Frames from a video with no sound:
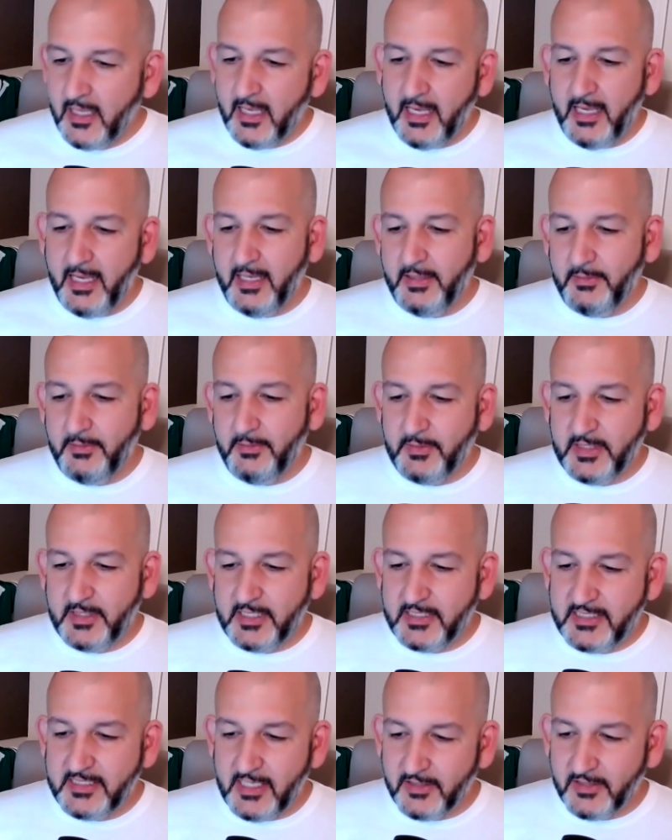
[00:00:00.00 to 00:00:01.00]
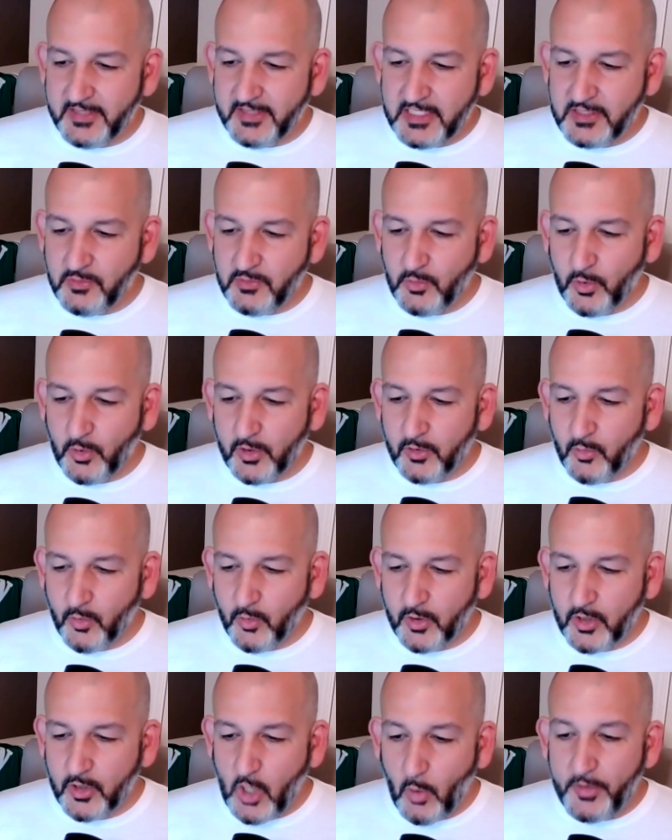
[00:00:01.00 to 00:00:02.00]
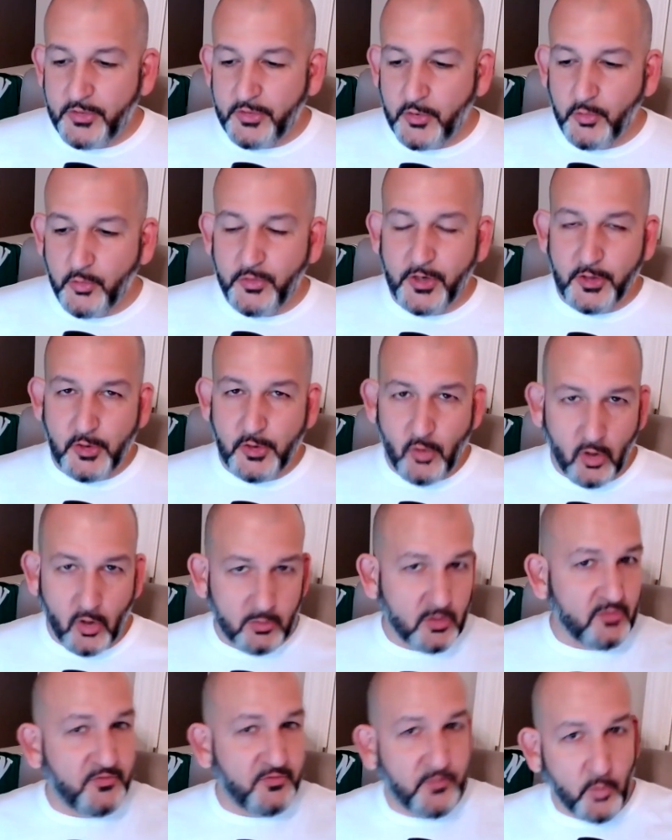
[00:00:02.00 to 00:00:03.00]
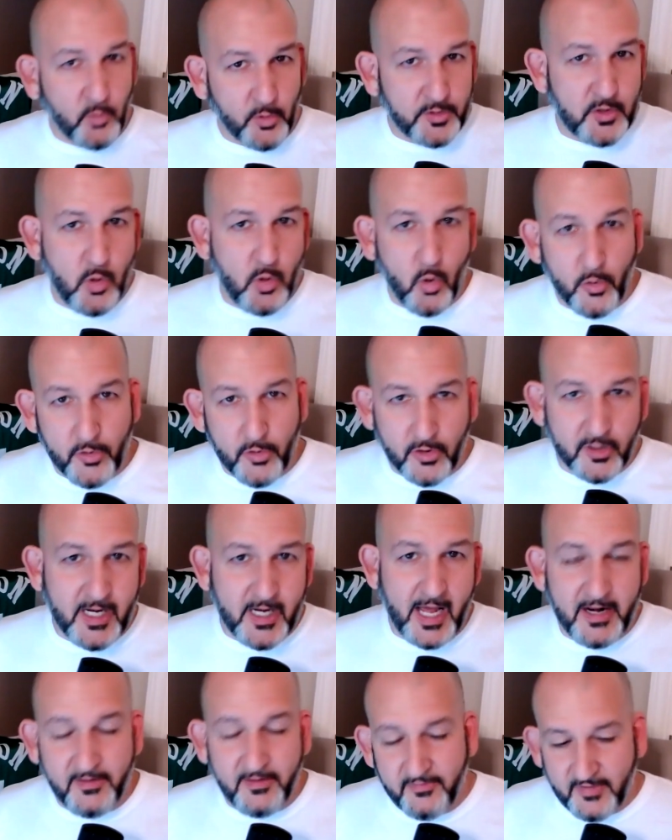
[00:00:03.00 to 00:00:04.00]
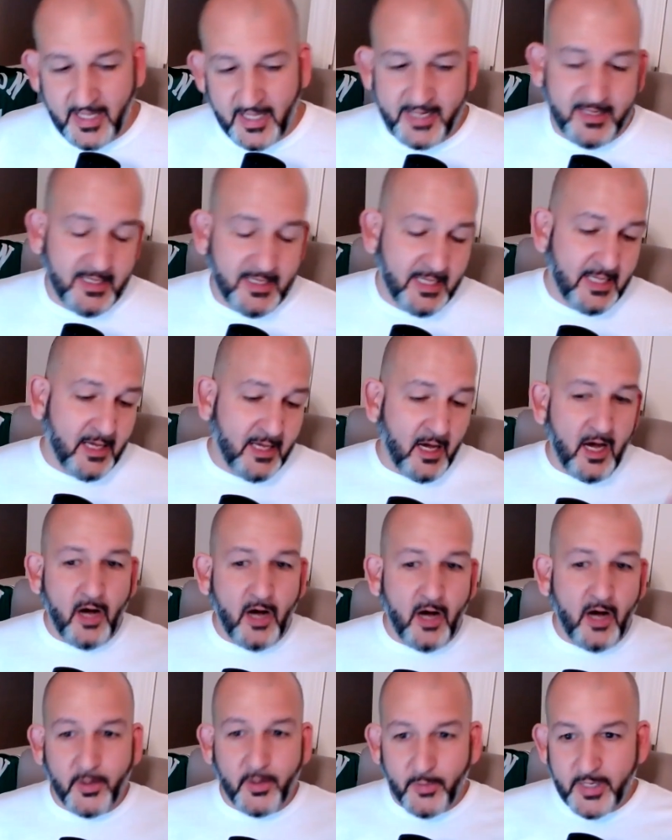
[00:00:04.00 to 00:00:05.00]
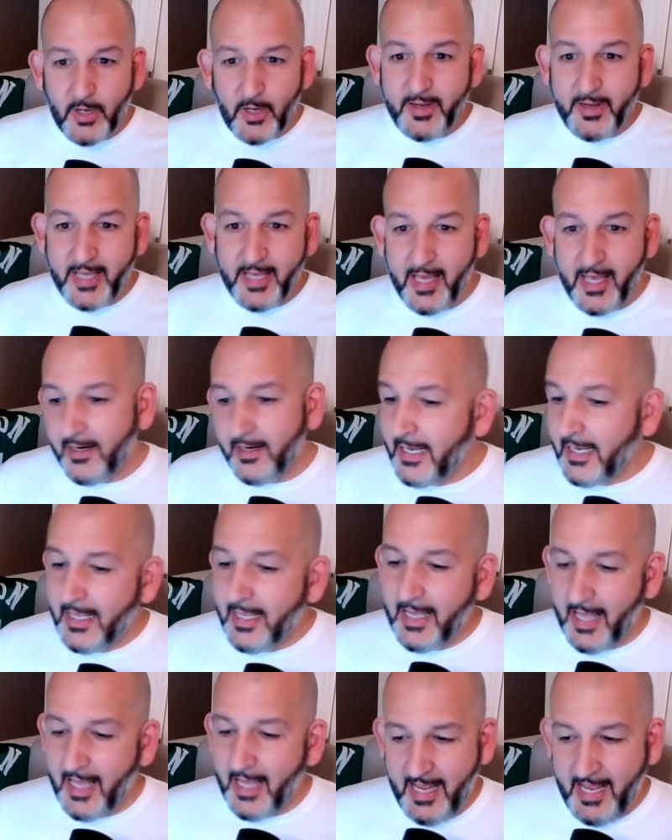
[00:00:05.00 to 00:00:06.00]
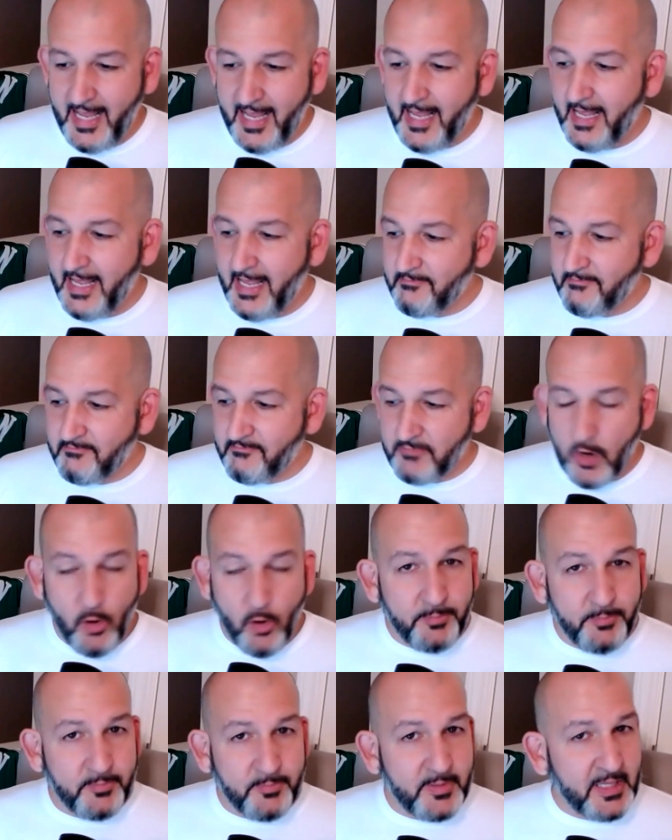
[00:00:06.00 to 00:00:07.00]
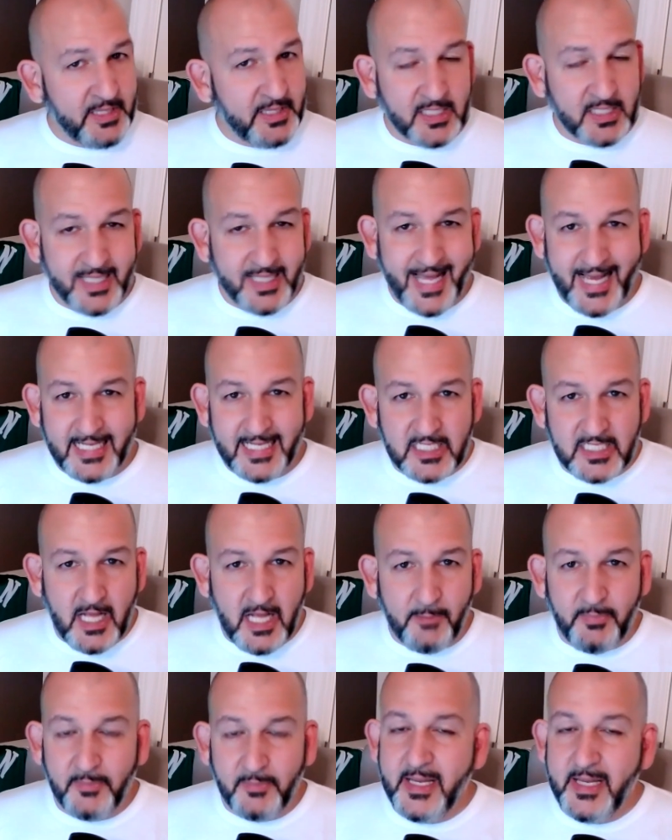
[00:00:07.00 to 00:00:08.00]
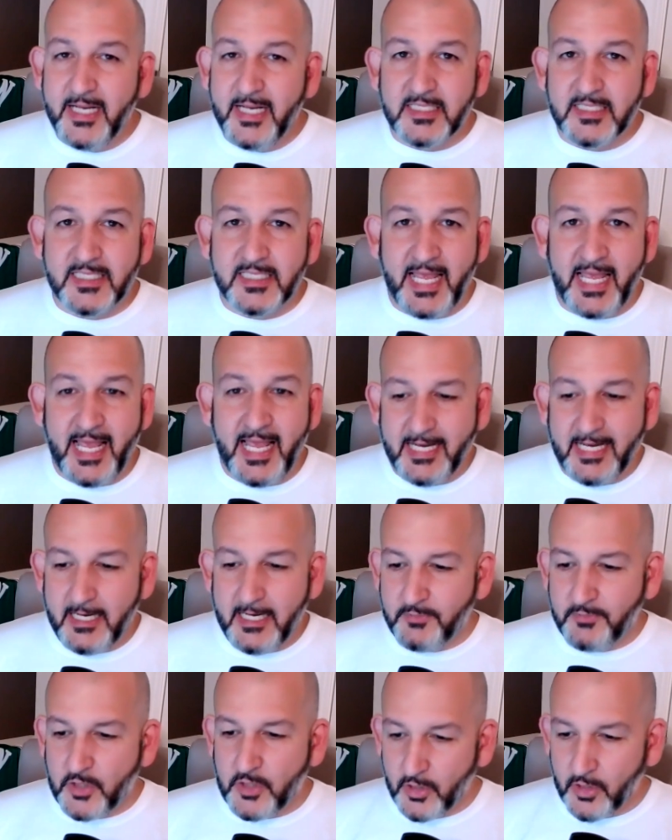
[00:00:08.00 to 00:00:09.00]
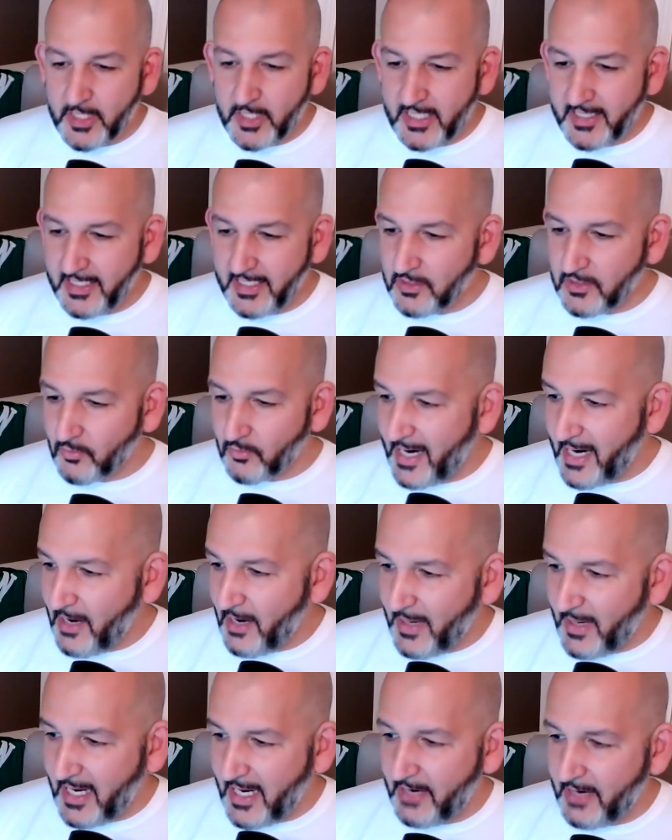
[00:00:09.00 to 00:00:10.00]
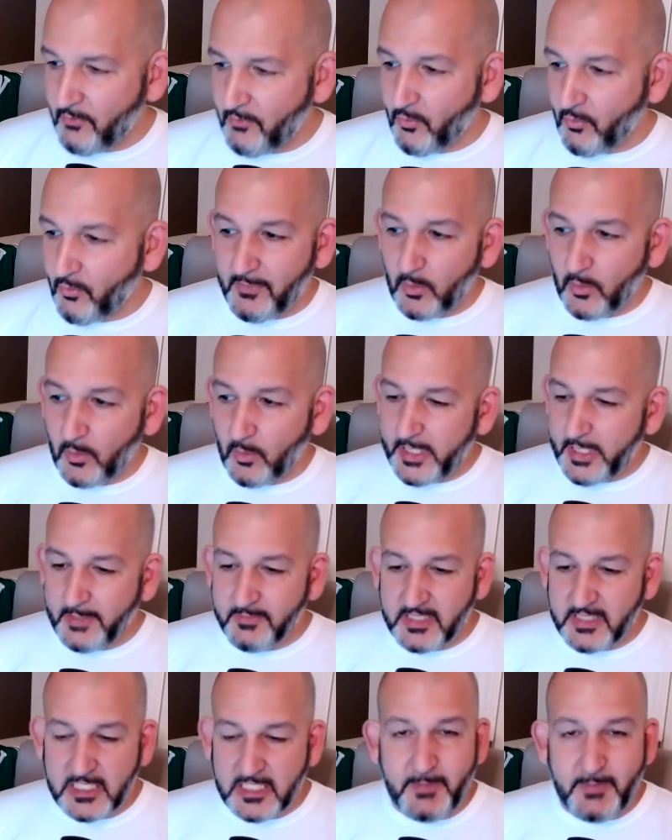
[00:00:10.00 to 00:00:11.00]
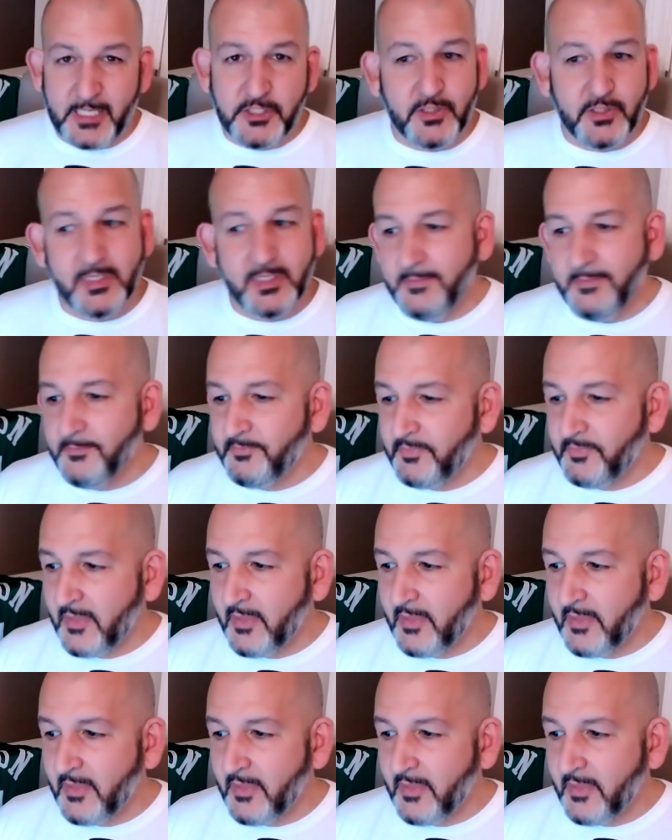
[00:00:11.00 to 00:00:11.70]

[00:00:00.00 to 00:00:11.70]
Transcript: The Celtics were going through their normal fourth quarter, kind of like, oh, here we go again. And nope, in the last couple minutes, they ended up turning things around behind Robert Williams, especially.